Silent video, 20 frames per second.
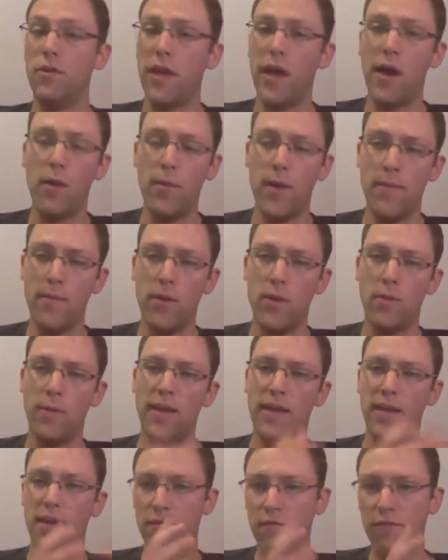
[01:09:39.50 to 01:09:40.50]
now maybe you're
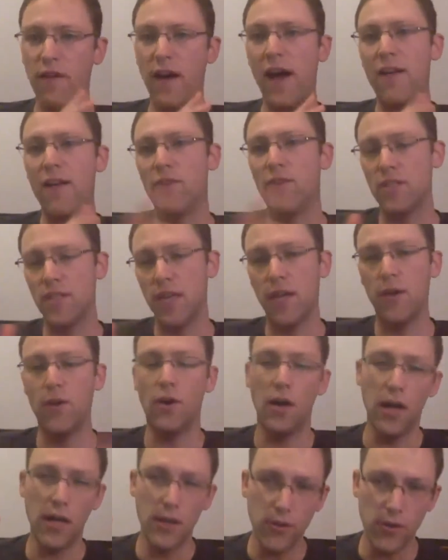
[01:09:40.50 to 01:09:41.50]
making 5 or 10 or
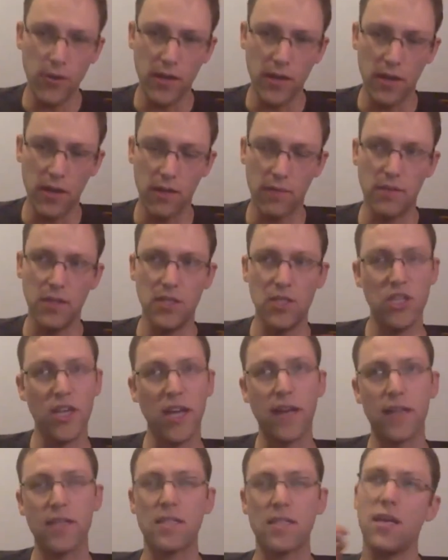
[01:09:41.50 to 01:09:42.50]
100 of these
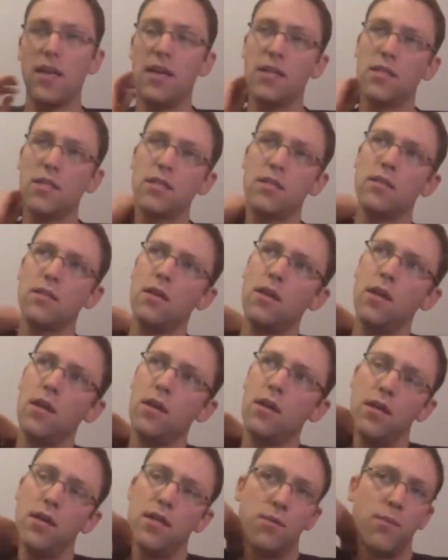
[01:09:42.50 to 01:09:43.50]
checks, and it's
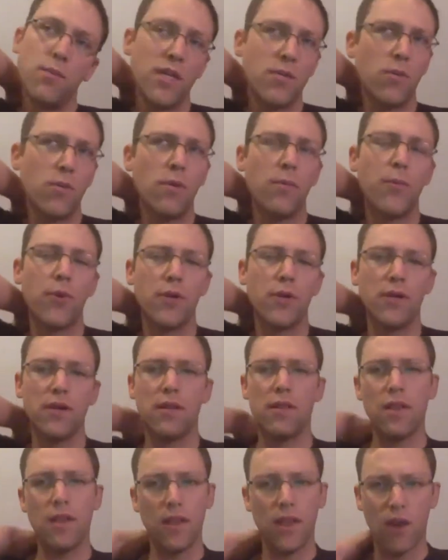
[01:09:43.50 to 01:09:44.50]
much more important
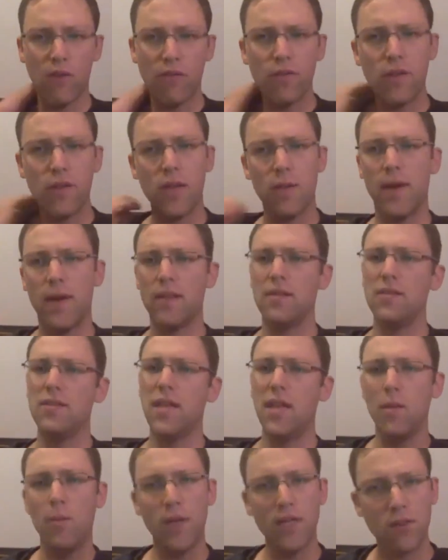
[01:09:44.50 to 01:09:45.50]
to think carefully about the
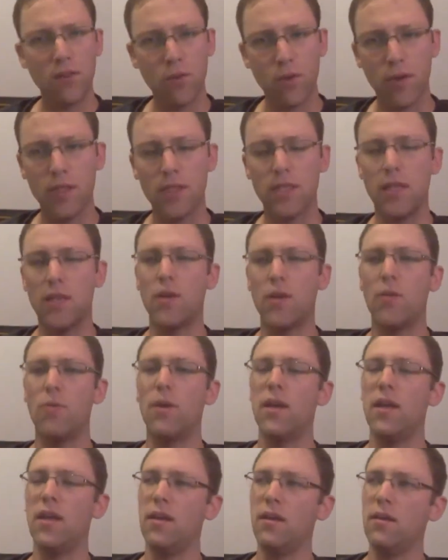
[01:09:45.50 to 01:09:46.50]
database queries that they're
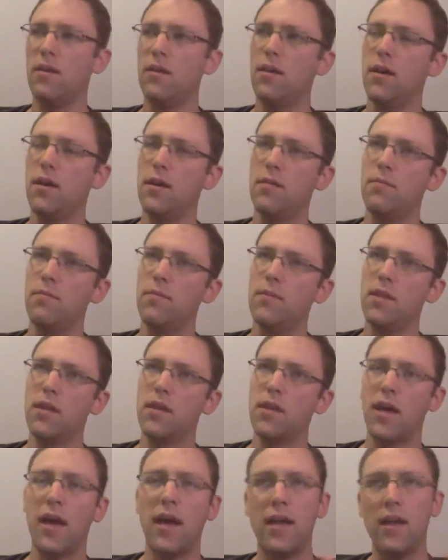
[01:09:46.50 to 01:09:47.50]
running, the
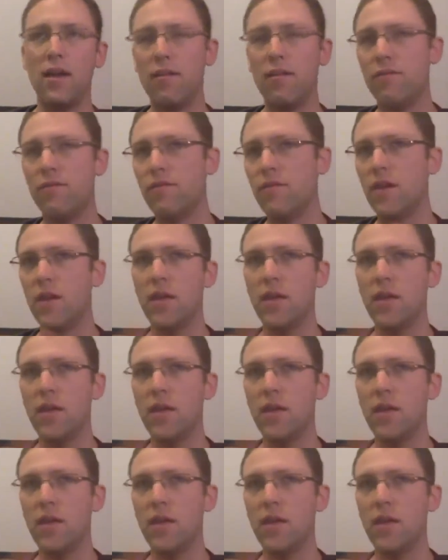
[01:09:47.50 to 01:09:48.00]
kind of